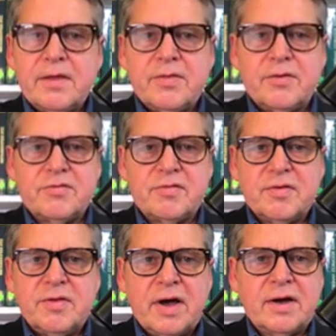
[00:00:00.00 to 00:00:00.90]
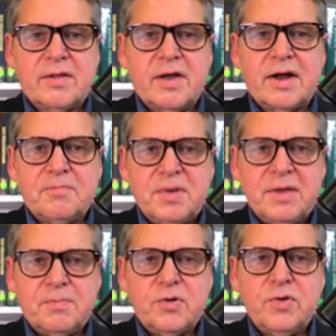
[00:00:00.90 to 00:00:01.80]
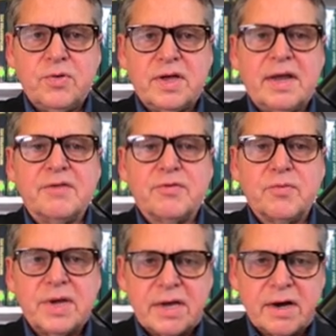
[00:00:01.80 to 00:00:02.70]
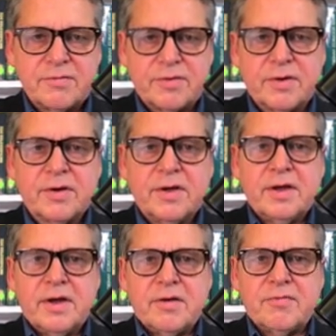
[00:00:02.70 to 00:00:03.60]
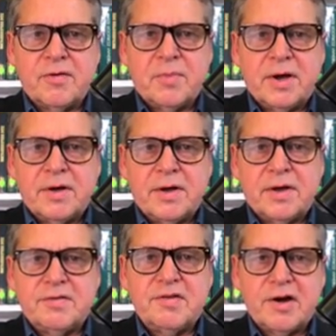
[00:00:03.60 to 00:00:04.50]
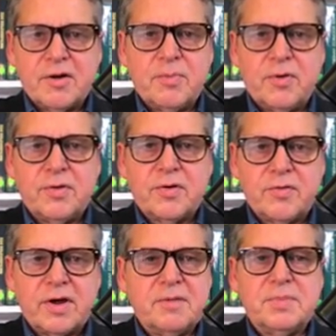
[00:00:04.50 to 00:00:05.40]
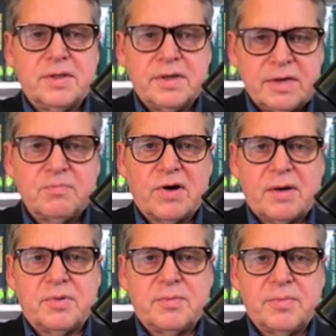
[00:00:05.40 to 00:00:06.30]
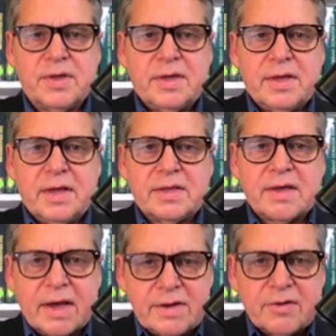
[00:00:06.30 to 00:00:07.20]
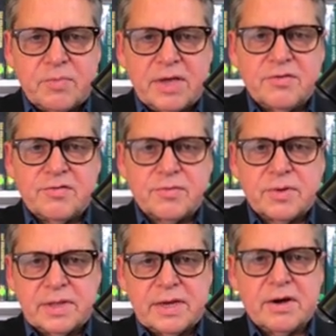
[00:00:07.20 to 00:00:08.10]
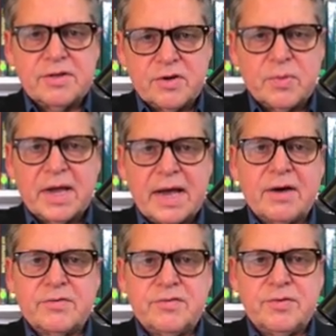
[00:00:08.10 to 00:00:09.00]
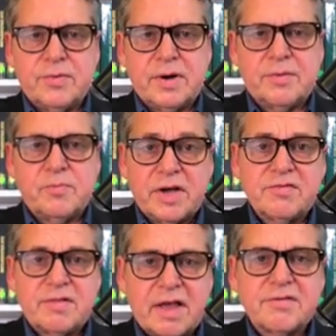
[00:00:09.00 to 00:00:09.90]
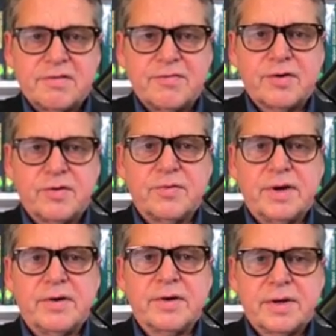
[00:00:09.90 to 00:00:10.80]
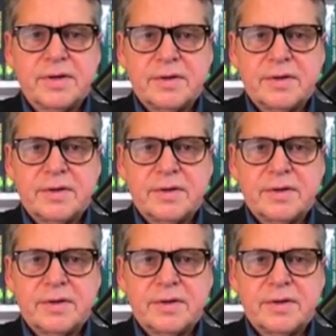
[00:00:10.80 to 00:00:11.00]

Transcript: There's not a lot of people who can ever recover from a, a terrible credibility problem. It kind of means you're really on your way out to a uh, much less of a career.